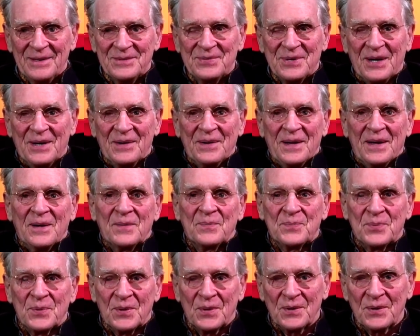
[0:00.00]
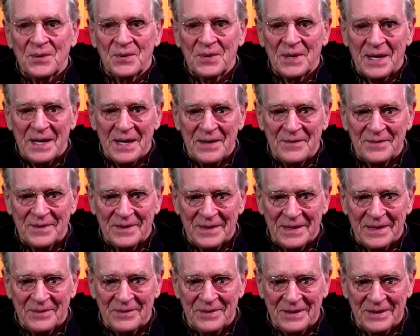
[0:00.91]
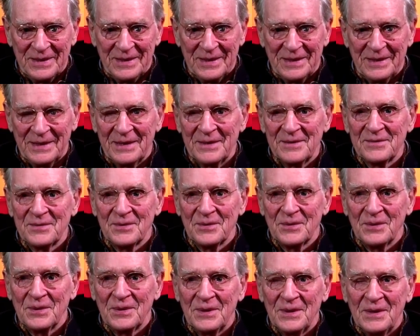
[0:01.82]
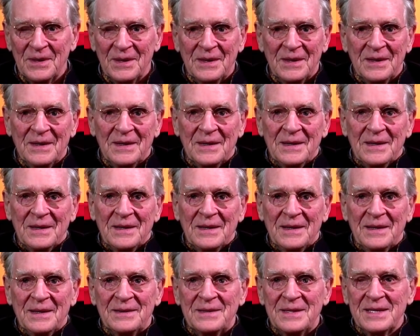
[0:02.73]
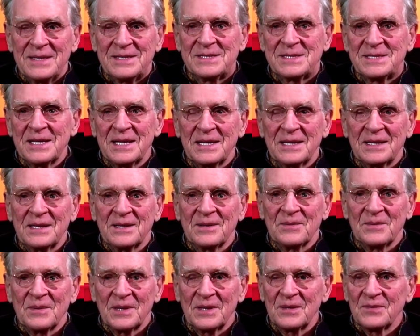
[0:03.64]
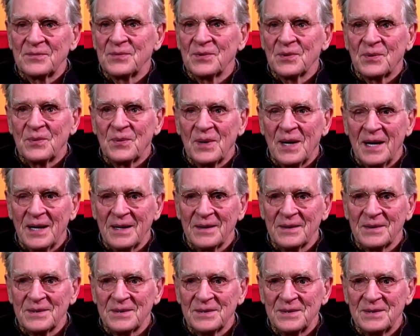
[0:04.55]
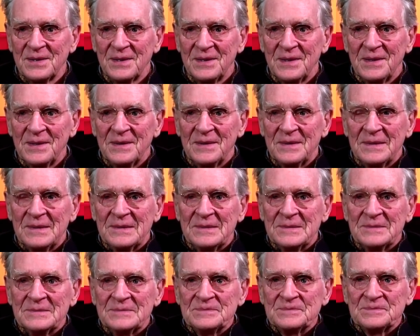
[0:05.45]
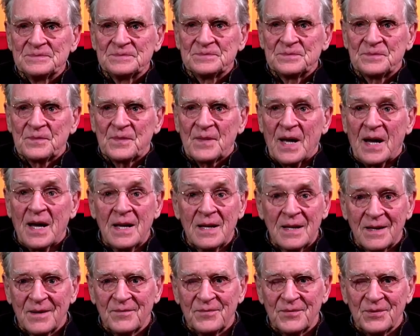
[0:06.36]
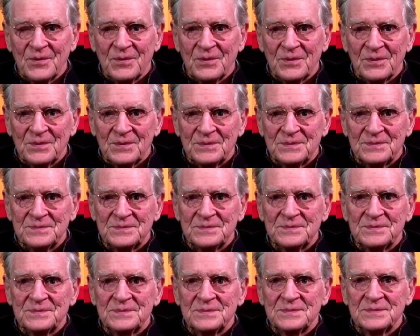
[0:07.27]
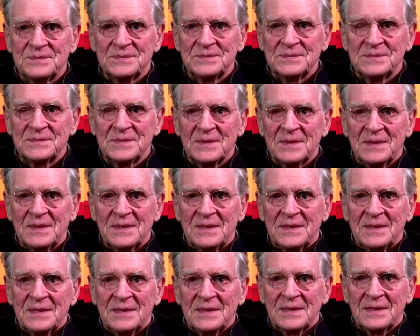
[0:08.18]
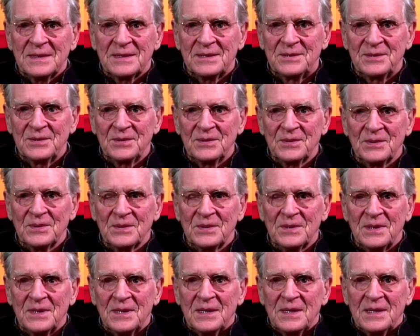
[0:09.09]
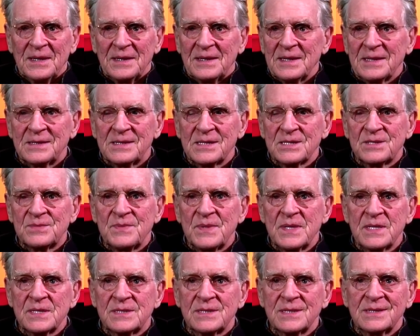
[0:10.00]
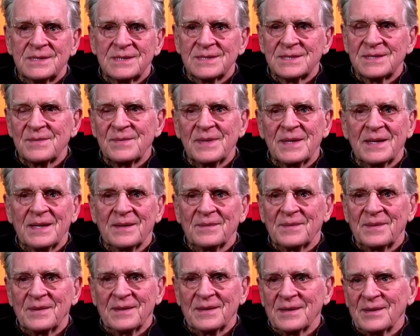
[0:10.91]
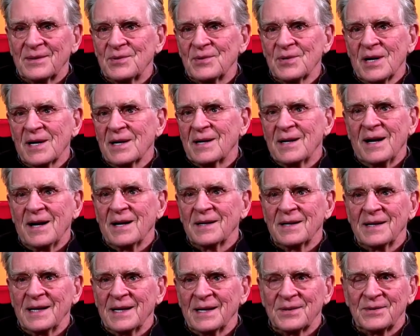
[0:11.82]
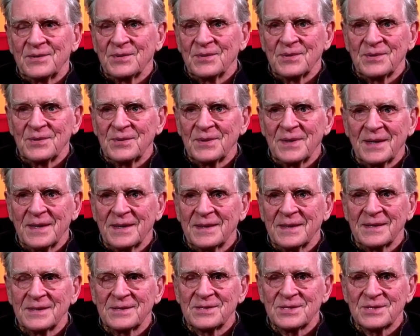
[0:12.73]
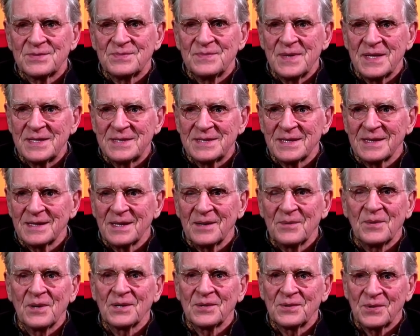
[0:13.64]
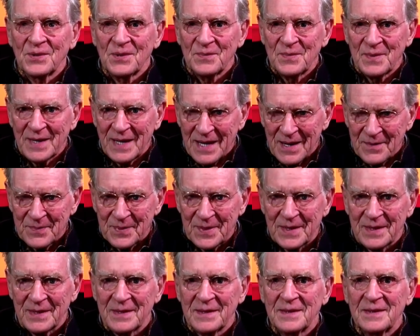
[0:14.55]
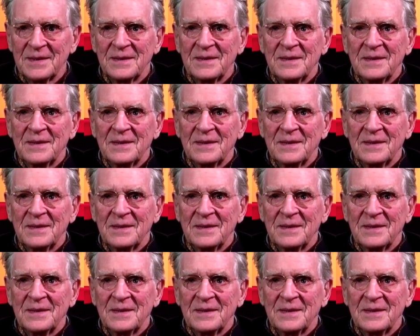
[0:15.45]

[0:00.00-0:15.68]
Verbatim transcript: Try to help you to go to heaven. They really love you. And they sing their wonderful choirs. I love you. I do. That just means, it doesn't mean I'm going to gargle at you or do anything. It just means that I want you to be happy.